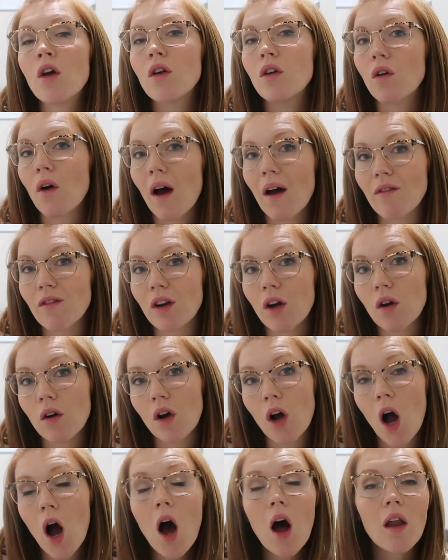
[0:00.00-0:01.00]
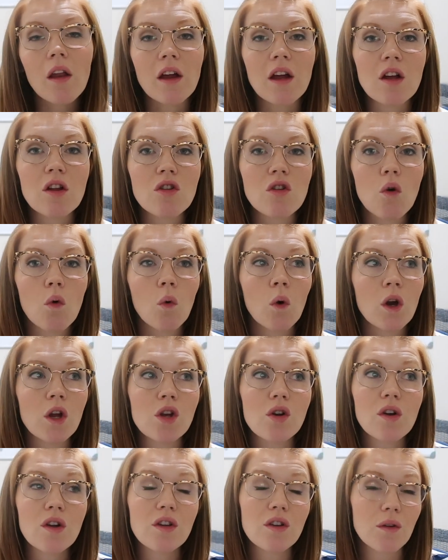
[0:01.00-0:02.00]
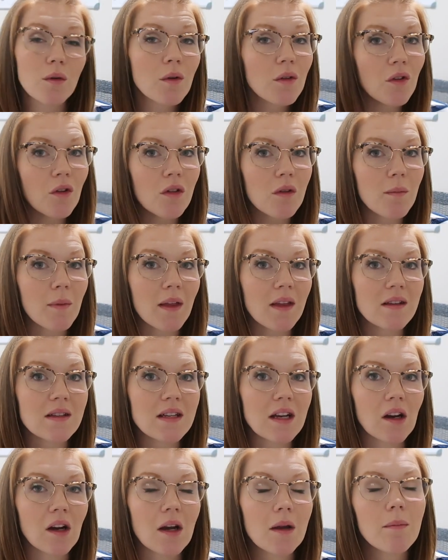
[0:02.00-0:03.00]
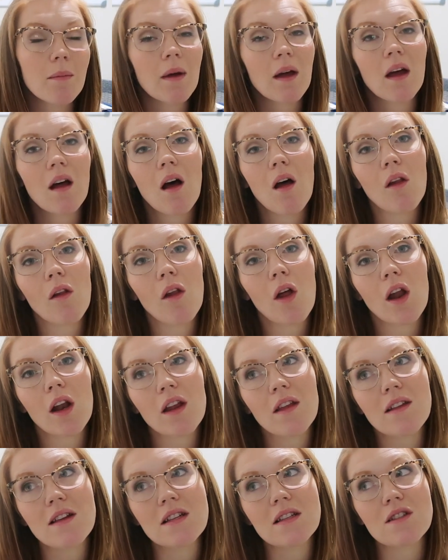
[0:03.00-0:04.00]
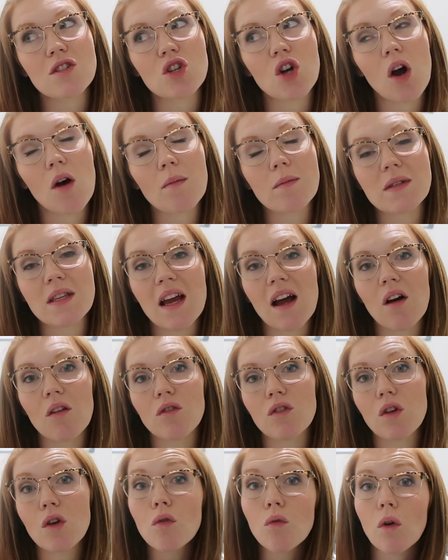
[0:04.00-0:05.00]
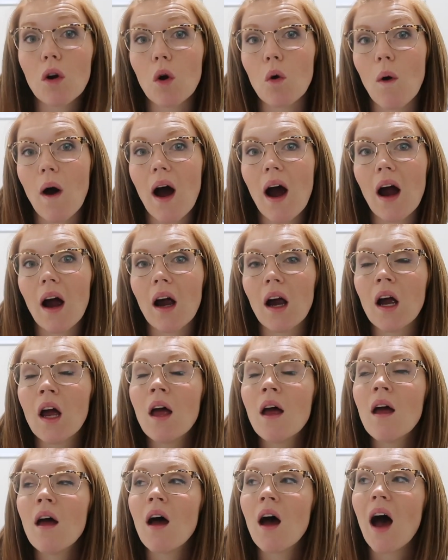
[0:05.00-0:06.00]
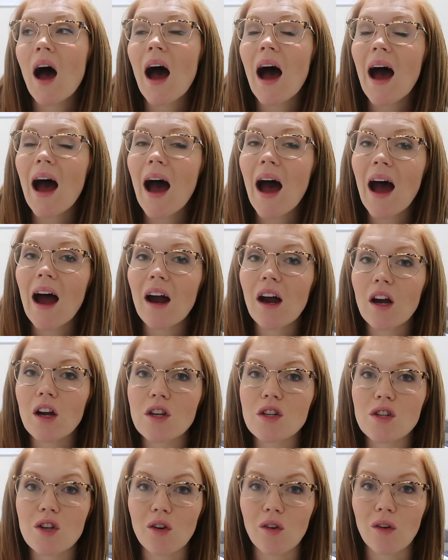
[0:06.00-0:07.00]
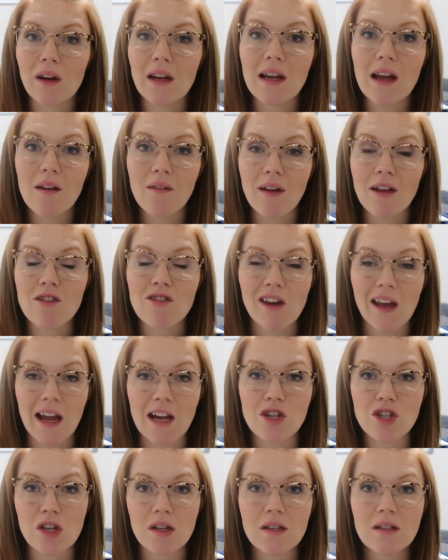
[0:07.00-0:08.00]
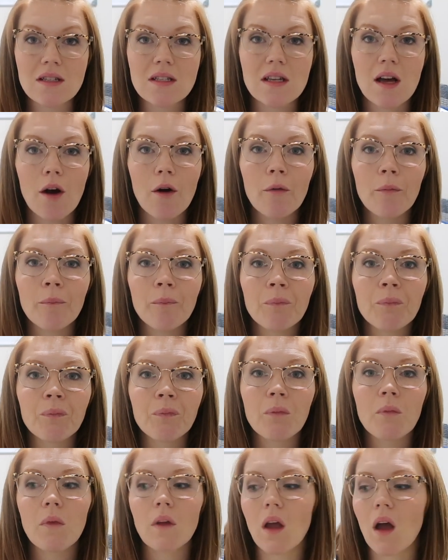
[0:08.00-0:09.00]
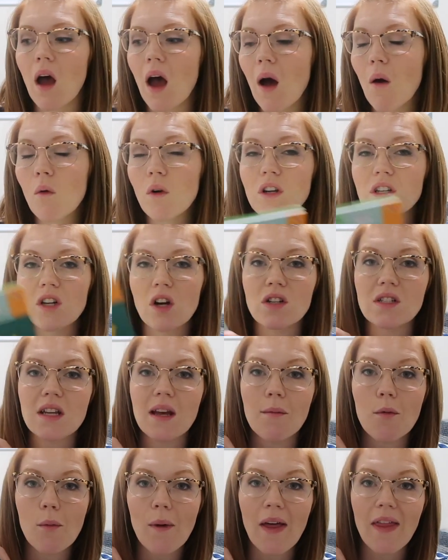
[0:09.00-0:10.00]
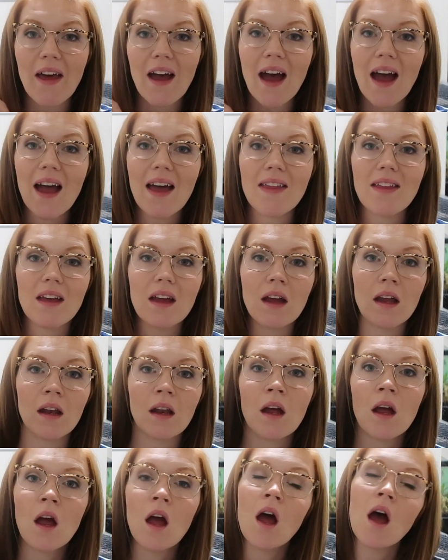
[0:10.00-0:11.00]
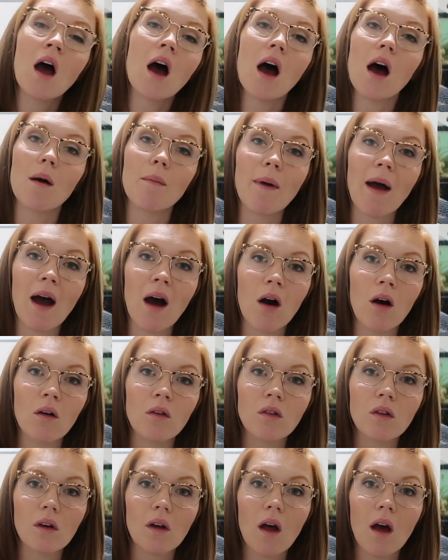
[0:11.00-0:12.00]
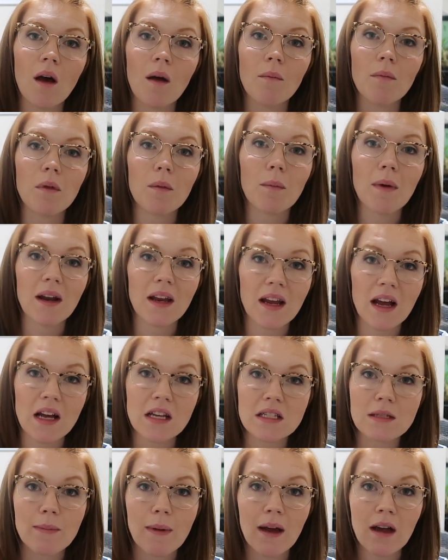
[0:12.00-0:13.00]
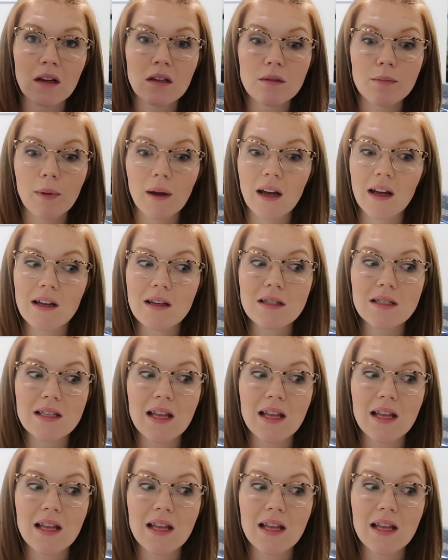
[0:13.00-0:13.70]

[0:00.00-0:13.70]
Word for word: you'll have to go to college, or you can do it through the military. But a lot of these jobs now do require a higher degree of education. So I want to talk to him about that, and then about the money aspect, because